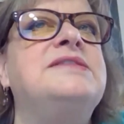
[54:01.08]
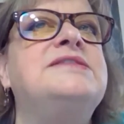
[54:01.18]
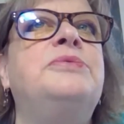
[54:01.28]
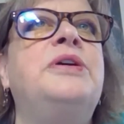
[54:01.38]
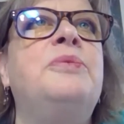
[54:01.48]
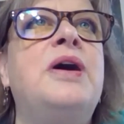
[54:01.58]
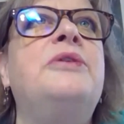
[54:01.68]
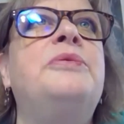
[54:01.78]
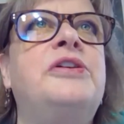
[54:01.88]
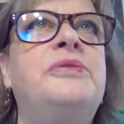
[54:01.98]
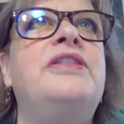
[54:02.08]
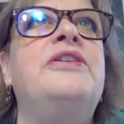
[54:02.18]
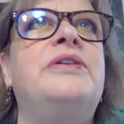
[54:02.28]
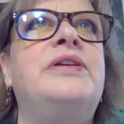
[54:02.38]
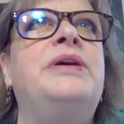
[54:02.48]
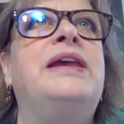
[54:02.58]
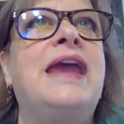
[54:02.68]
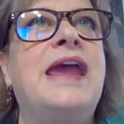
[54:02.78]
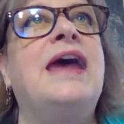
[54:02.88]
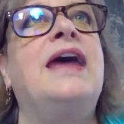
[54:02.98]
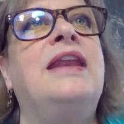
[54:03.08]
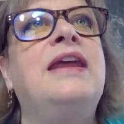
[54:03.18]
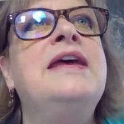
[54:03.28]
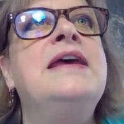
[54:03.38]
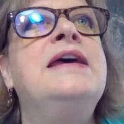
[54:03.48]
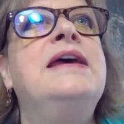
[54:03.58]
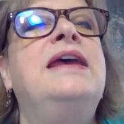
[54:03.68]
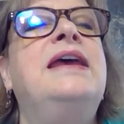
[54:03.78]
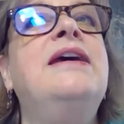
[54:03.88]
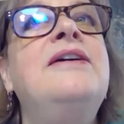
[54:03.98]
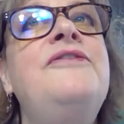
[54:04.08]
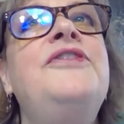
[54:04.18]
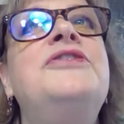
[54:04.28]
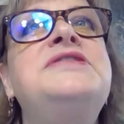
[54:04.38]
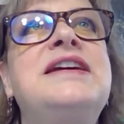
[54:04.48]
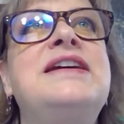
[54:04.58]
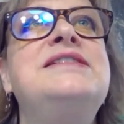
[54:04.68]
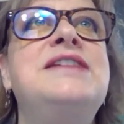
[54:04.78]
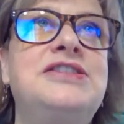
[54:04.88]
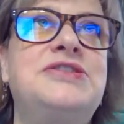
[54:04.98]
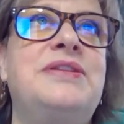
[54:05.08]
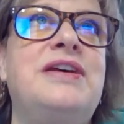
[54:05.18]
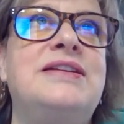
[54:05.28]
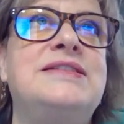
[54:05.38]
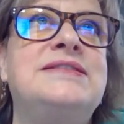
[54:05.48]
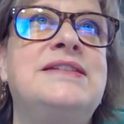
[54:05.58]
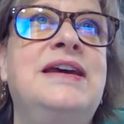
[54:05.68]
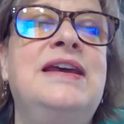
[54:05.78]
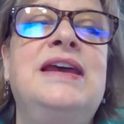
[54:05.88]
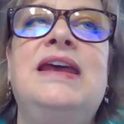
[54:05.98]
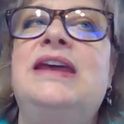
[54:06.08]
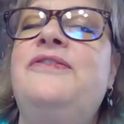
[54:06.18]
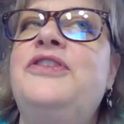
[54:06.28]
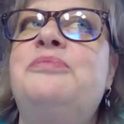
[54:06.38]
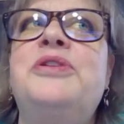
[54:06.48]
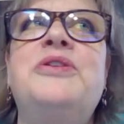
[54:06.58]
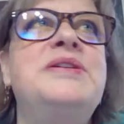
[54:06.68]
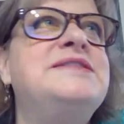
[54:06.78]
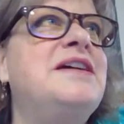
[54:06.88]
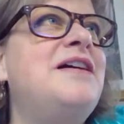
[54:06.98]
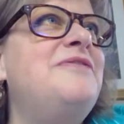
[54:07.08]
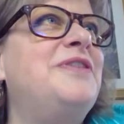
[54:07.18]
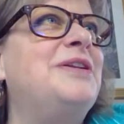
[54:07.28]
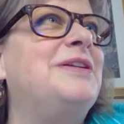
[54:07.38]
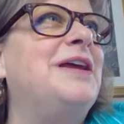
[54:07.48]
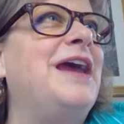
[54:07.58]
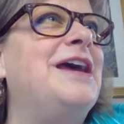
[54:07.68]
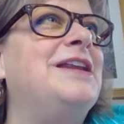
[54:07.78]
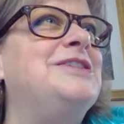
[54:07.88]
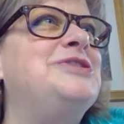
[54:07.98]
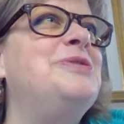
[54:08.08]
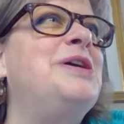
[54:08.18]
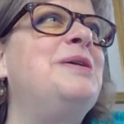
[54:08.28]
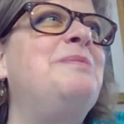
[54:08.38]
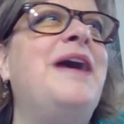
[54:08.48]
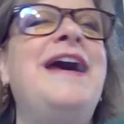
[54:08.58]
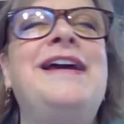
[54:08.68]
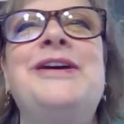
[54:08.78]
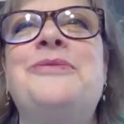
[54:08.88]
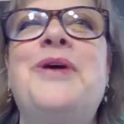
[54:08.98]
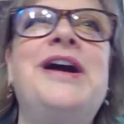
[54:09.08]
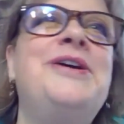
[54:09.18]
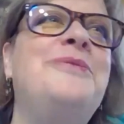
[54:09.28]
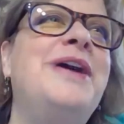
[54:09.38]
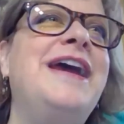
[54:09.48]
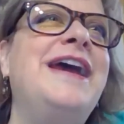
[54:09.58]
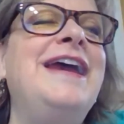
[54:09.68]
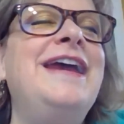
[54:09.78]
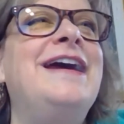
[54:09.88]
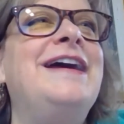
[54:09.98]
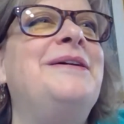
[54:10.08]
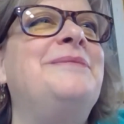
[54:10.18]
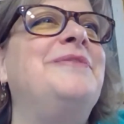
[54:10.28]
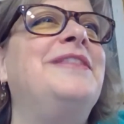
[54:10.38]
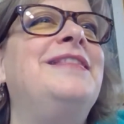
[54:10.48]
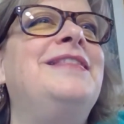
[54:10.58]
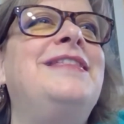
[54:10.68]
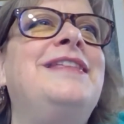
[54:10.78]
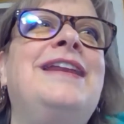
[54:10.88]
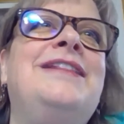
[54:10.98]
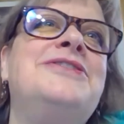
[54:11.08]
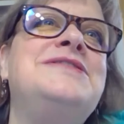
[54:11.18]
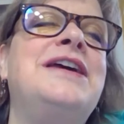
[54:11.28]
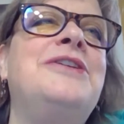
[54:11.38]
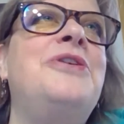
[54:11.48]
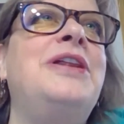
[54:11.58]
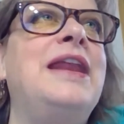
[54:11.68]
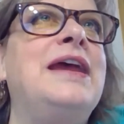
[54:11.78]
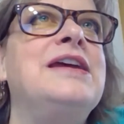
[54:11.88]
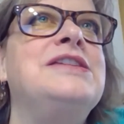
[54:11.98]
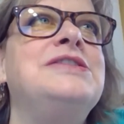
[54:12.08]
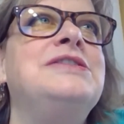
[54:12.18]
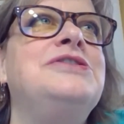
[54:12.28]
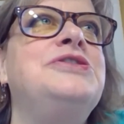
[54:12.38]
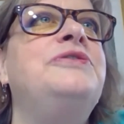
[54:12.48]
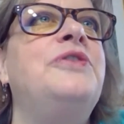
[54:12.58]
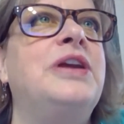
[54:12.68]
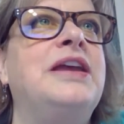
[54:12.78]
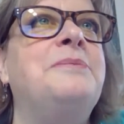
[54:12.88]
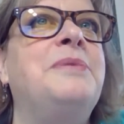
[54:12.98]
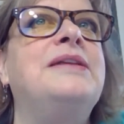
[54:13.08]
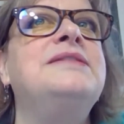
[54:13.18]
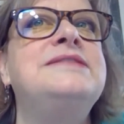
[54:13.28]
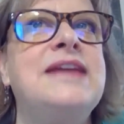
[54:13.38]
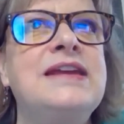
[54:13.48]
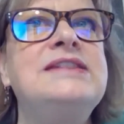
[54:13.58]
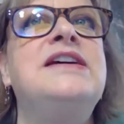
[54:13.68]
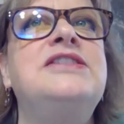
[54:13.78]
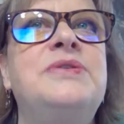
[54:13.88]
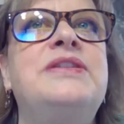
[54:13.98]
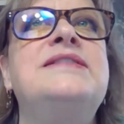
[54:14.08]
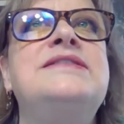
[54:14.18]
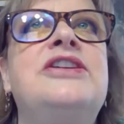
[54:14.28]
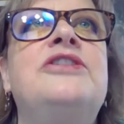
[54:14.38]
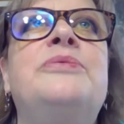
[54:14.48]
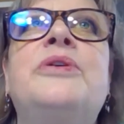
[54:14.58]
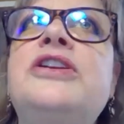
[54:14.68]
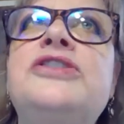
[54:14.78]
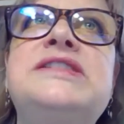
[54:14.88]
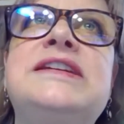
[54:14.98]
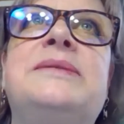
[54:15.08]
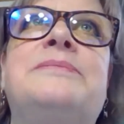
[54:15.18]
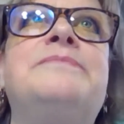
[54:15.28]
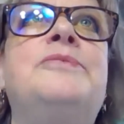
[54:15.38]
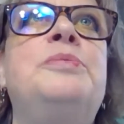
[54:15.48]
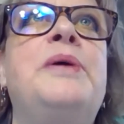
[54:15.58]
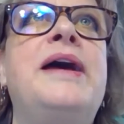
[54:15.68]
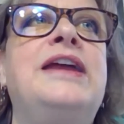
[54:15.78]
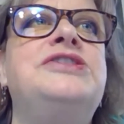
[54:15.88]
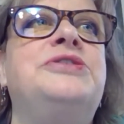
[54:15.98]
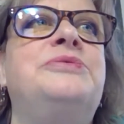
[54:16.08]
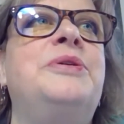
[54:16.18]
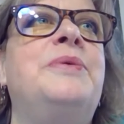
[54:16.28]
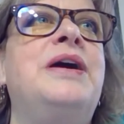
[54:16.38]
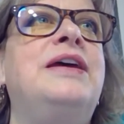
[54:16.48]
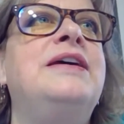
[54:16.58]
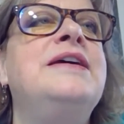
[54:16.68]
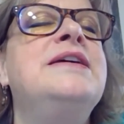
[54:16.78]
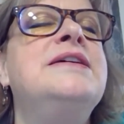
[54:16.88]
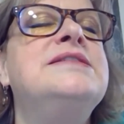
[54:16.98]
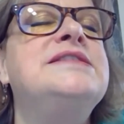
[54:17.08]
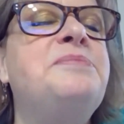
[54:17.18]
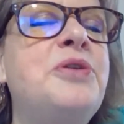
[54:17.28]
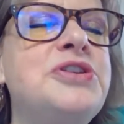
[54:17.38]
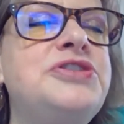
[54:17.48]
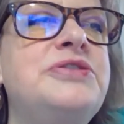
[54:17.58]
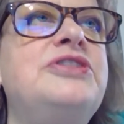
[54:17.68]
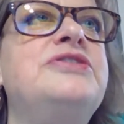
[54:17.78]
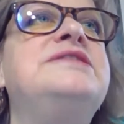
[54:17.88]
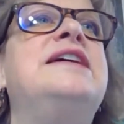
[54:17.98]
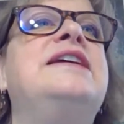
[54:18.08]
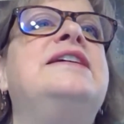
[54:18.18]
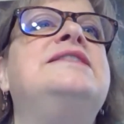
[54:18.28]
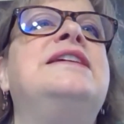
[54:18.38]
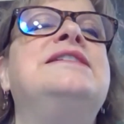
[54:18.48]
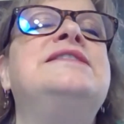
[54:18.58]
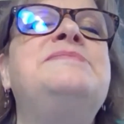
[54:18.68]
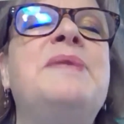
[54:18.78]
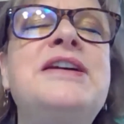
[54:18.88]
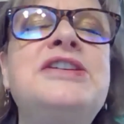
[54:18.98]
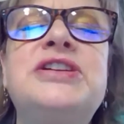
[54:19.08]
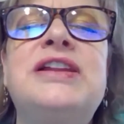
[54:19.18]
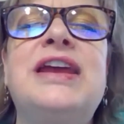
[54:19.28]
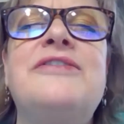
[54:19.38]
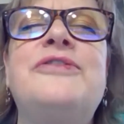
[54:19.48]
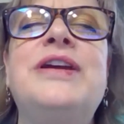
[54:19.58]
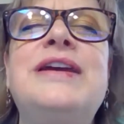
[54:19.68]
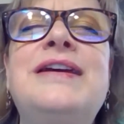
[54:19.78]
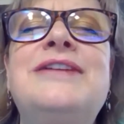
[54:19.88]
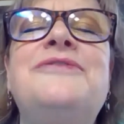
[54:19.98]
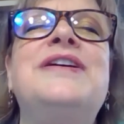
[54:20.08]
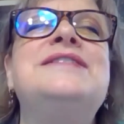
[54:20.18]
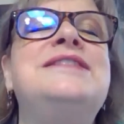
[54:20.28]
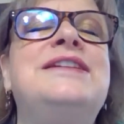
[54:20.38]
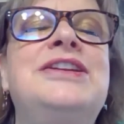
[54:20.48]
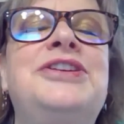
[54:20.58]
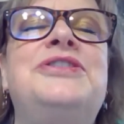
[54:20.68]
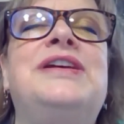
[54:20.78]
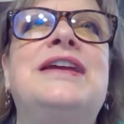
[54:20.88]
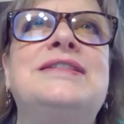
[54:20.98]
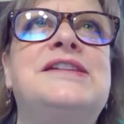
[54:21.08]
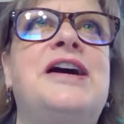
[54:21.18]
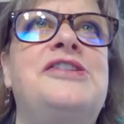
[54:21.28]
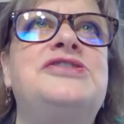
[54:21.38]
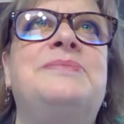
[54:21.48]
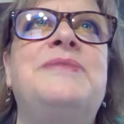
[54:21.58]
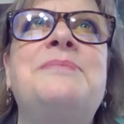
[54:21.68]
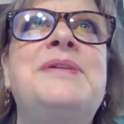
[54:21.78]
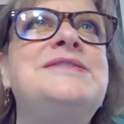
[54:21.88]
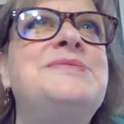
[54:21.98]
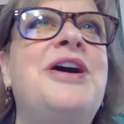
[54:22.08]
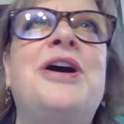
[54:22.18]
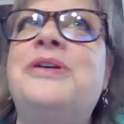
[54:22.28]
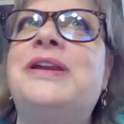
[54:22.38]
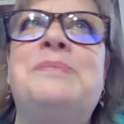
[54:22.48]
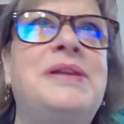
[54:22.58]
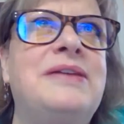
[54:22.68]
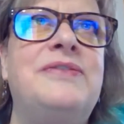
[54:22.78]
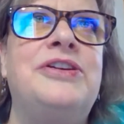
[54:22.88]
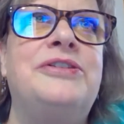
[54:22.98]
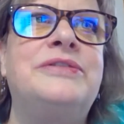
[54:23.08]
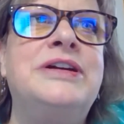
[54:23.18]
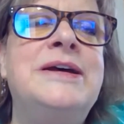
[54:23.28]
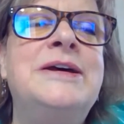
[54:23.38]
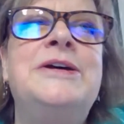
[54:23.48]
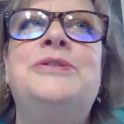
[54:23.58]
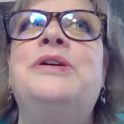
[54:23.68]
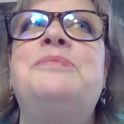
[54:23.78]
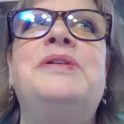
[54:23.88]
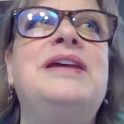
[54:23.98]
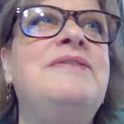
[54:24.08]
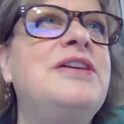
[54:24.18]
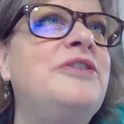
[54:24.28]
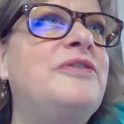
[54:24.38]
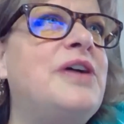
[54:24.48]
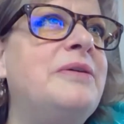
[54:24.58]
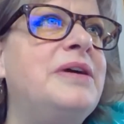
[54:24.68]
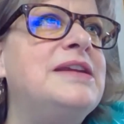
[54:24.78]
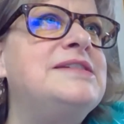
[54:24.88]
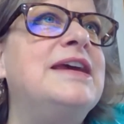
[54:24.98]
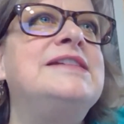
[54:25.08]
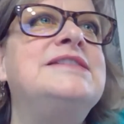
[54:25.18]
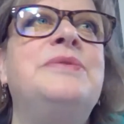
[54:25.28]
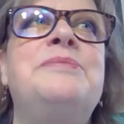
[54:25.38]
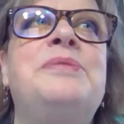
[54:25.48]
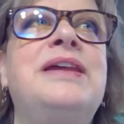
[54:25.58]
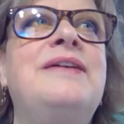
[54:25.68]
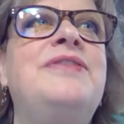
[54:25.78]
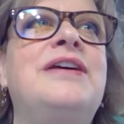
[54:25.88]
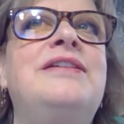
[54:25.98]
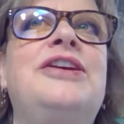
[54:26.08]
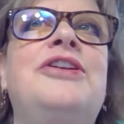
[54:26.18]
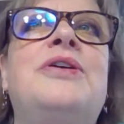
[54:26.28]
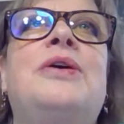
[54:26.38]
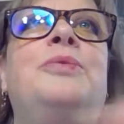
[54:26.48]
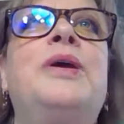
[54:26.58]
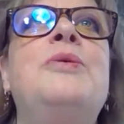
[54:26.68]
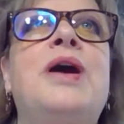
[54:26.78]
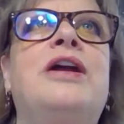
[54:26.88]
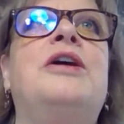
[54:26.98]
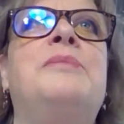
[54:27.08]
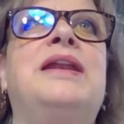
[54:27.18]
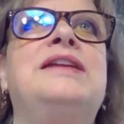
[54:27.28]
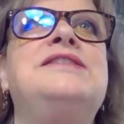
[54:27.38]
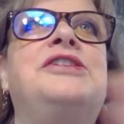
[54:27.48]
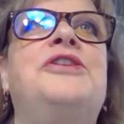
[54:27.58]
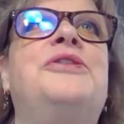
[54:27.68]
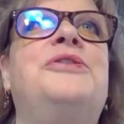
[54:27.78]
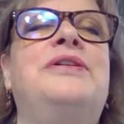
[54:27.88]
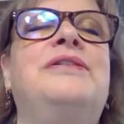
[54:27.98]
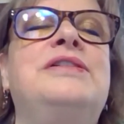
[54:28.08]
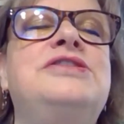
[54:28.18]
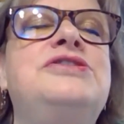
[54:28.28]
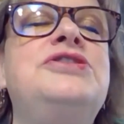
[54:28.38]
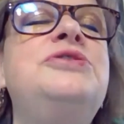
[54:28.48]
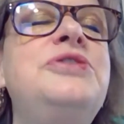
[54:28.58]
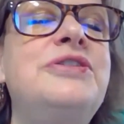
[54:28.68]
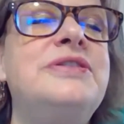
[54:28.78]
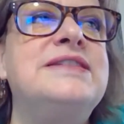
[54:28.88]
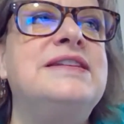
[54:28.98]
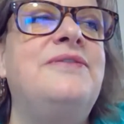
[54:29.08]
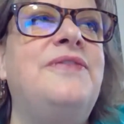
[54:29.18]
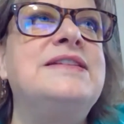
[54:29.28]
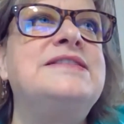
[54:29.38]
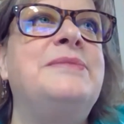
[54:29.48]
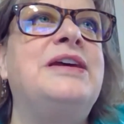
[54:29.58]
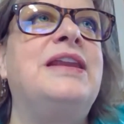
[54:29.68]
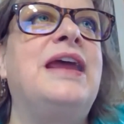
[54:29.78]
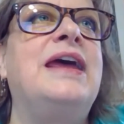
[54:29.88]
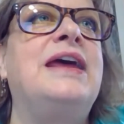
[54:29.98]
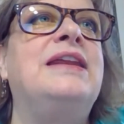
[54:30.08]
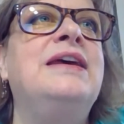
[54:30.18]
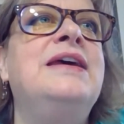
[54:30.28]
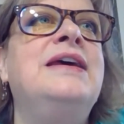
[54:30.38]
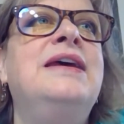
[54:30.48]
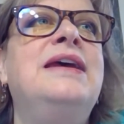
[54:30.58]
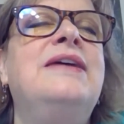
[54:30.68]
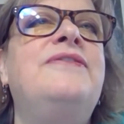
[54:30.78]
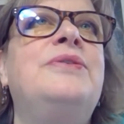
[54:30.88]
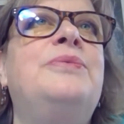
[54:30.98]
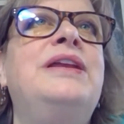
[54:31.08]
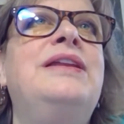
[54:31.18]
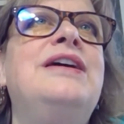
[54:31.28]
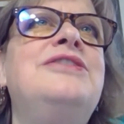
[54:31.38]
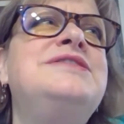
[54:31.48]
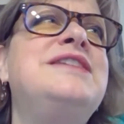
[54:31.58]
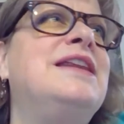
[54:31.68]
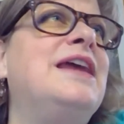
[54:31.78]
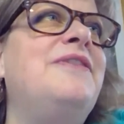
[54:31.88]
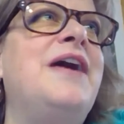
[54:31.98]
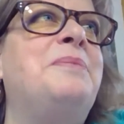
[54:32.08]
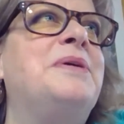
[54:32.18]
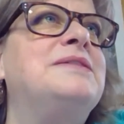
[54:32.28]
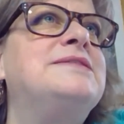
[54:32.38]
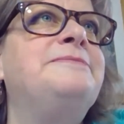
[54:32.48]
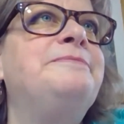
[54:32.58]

So we want to work with you, and we can if you stay in touch with us. If you blow us off and don't come back and walk away, then there's not a whole lot I can do for you. But stay in touch with us and know that we're on your team. We're behind you. We want to support you in your studies. And especially if we invested in you to get a scholarship, that means we already believe in you. We believe that you've got what it takes. We believe that, you know, we want our money to go to you as an investment. And if we understand life happens.